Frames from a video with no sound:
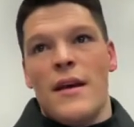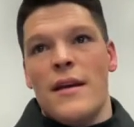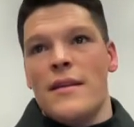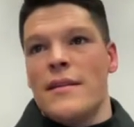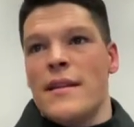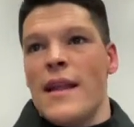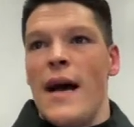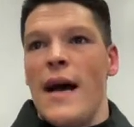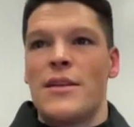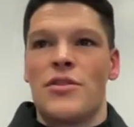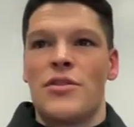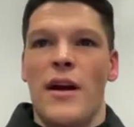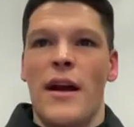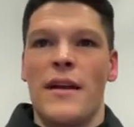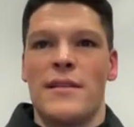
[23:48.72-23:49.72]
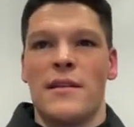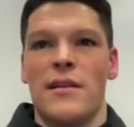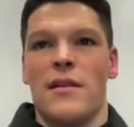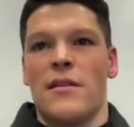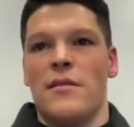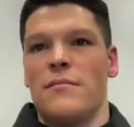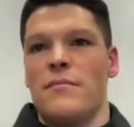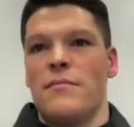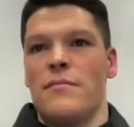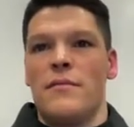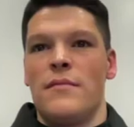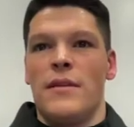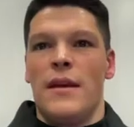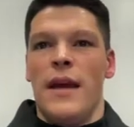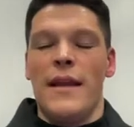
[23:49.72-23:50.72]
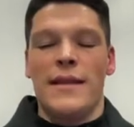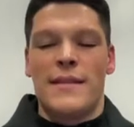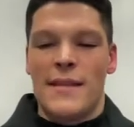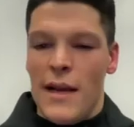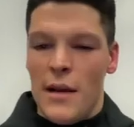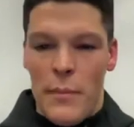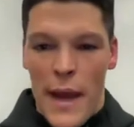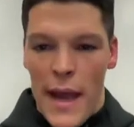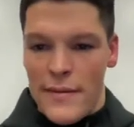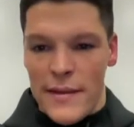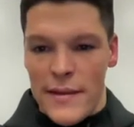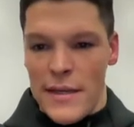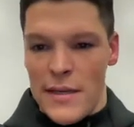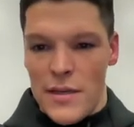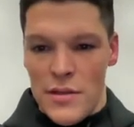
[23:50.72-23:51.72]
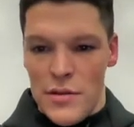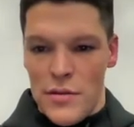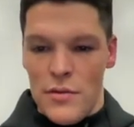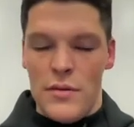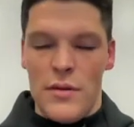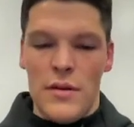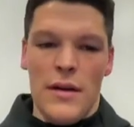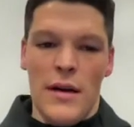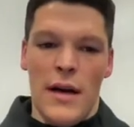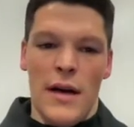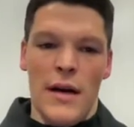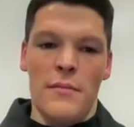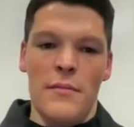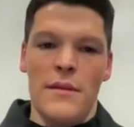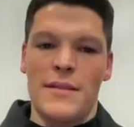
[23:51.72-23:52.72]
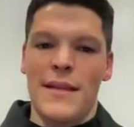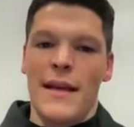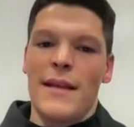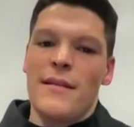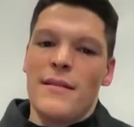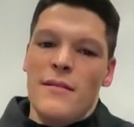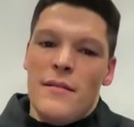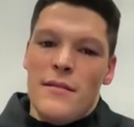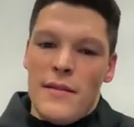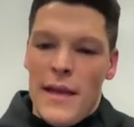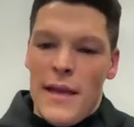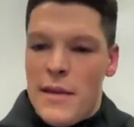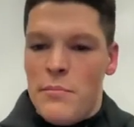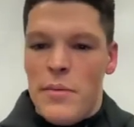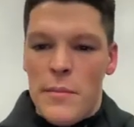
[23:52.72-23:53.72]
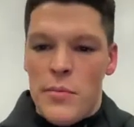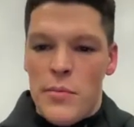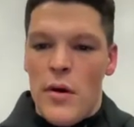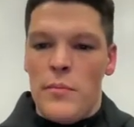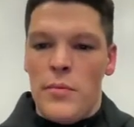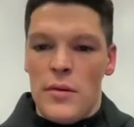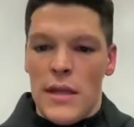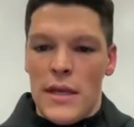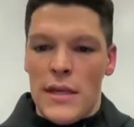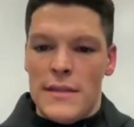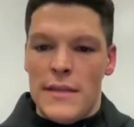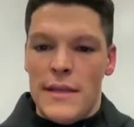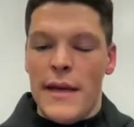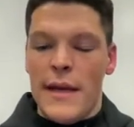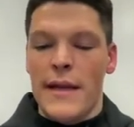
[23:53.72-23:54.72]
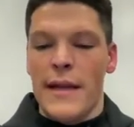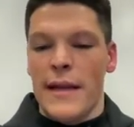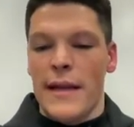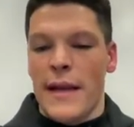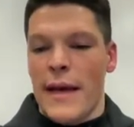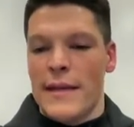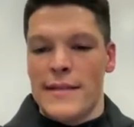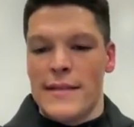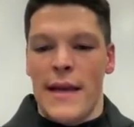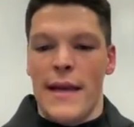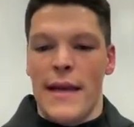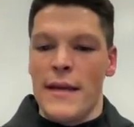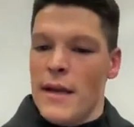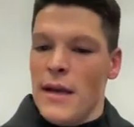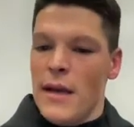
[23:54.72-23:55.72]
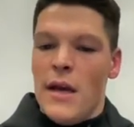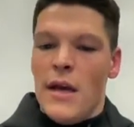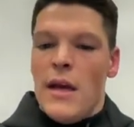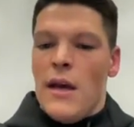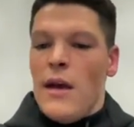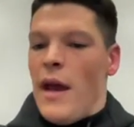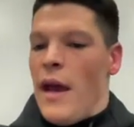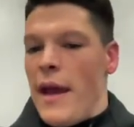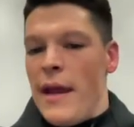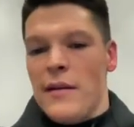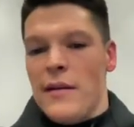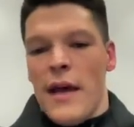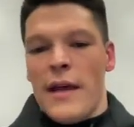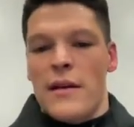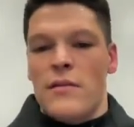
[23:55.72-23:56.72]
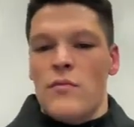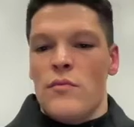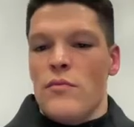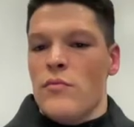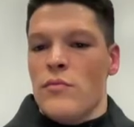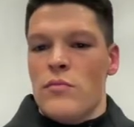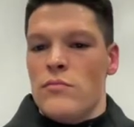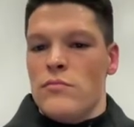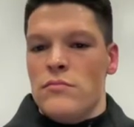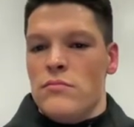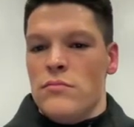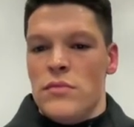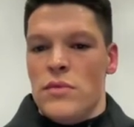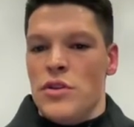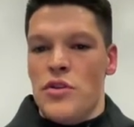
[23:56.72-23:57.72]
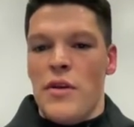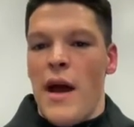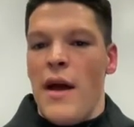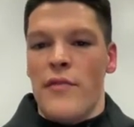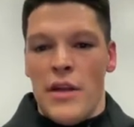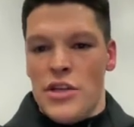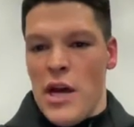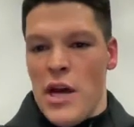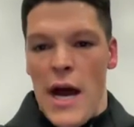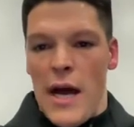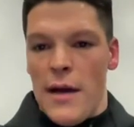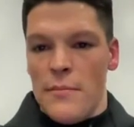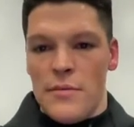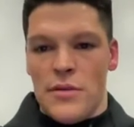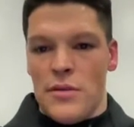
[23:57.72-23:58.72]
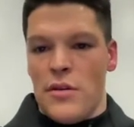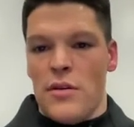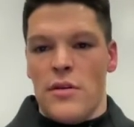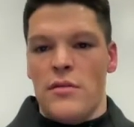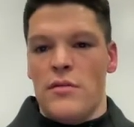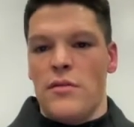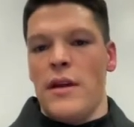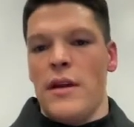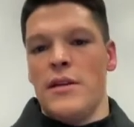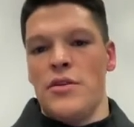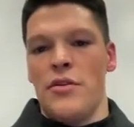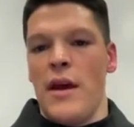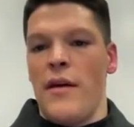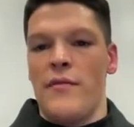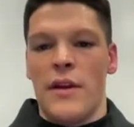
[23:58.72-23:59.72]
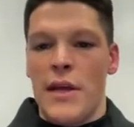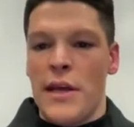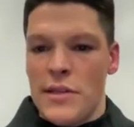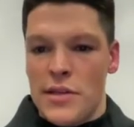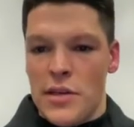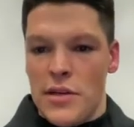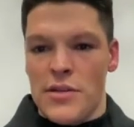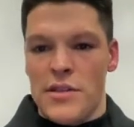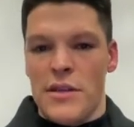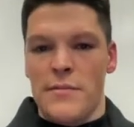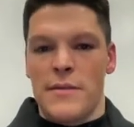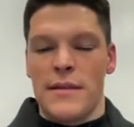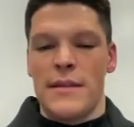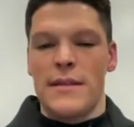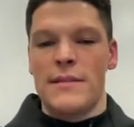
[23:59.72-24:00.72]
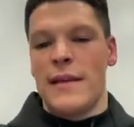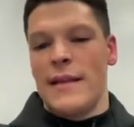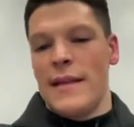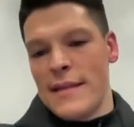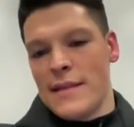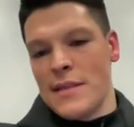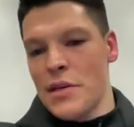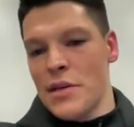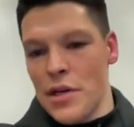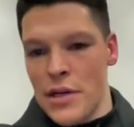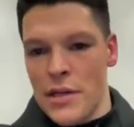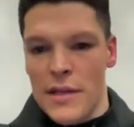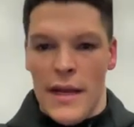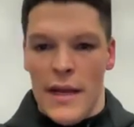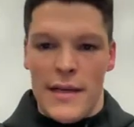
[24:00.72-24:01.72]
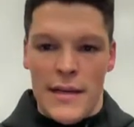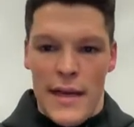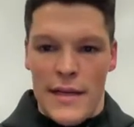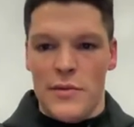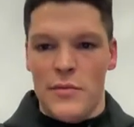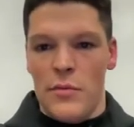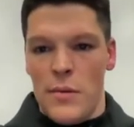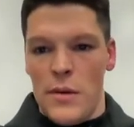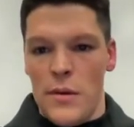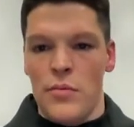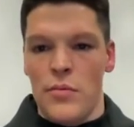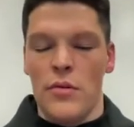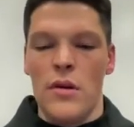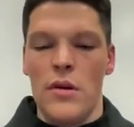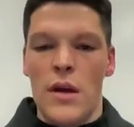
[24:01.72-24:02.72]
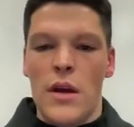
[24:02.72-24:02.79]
not trying to, and it's not a bad thing to do. It's like hitting people up on LinkedIn and like saying, "Hey, like, do you have any jobs or do you have any internships and things?" And that's good, like connecting with people.